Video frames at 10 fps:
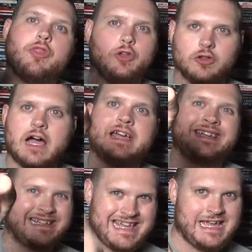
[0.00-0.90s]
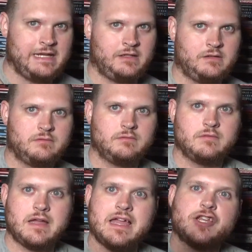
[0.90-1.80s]
the Lion King
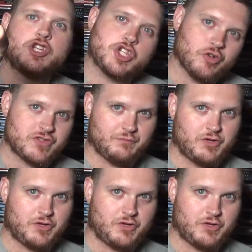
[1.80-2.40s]
show some